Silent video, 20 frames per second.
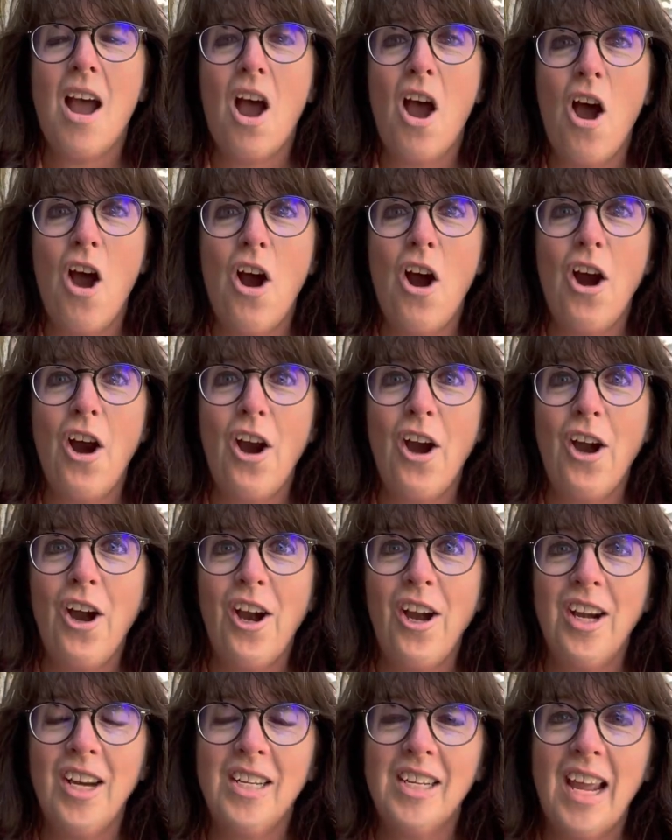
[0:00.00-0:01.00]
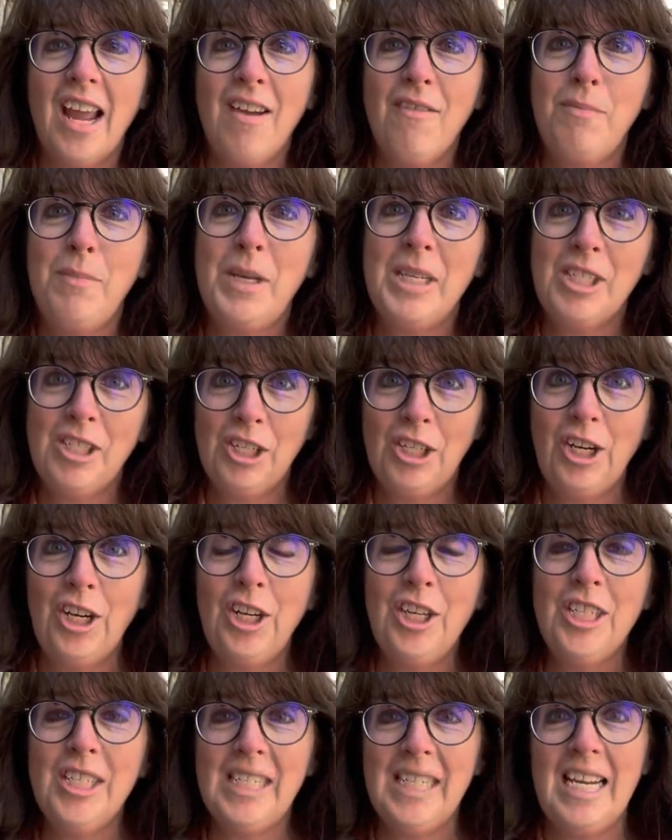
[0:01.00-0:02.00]
have been
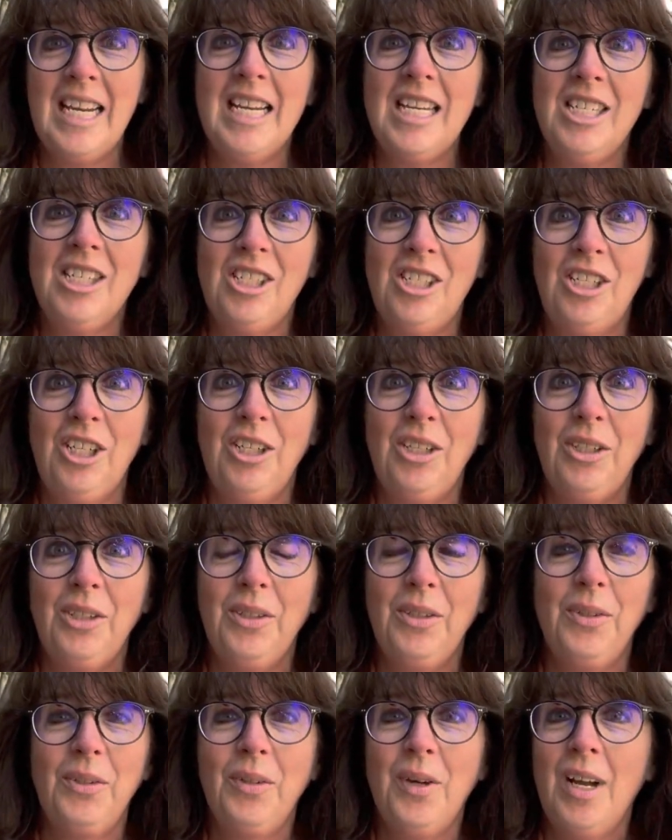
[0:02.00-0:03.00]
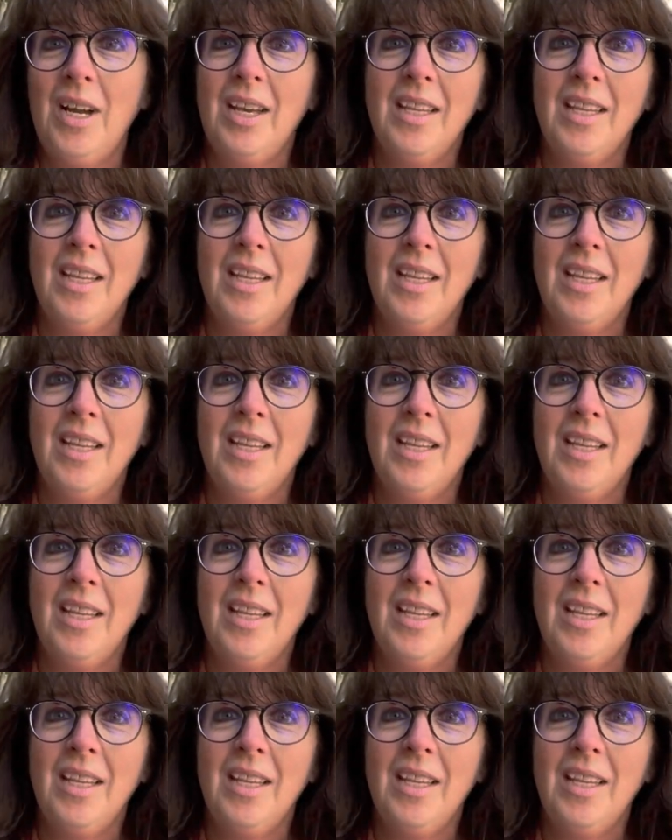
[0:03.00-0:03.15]
turned into